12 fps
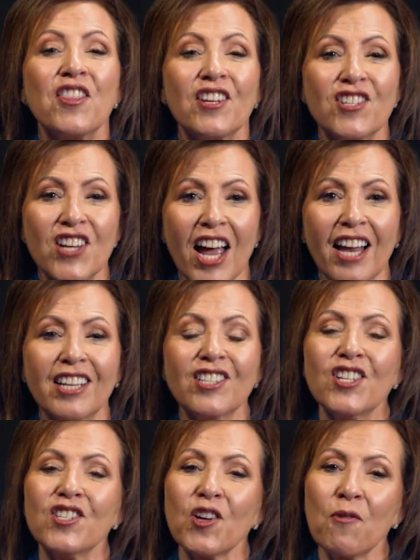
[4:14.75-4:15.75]
The
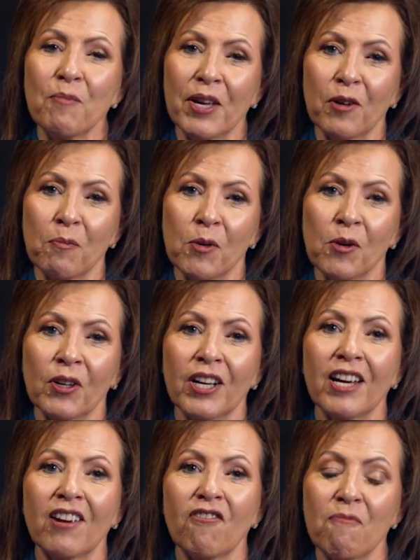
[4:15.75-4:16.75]
challenges are minimal
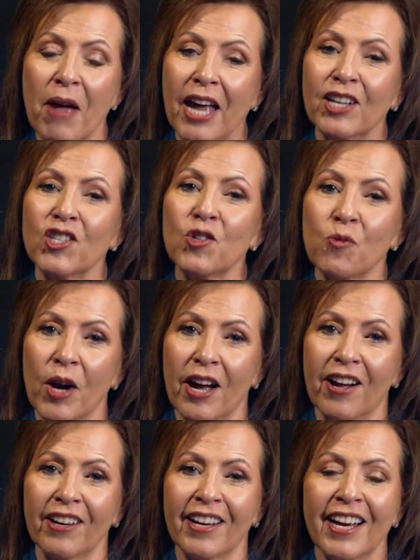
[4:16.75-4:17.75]
if managed
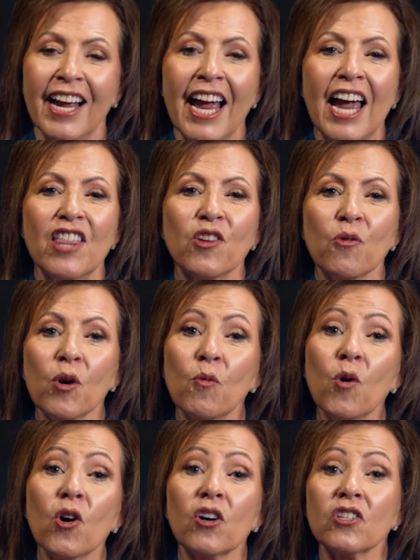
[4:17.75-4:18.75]
well, and the
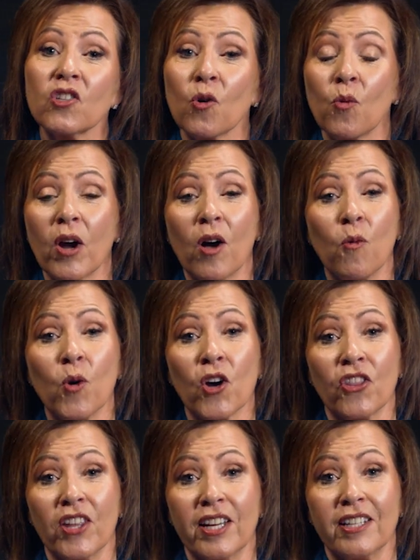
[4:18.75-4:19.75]
rewards are well
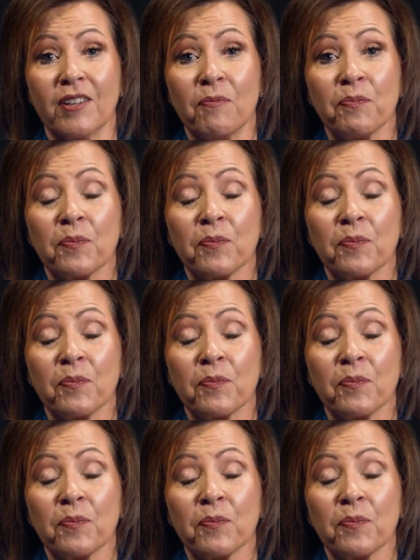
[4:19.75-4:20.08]
worth it.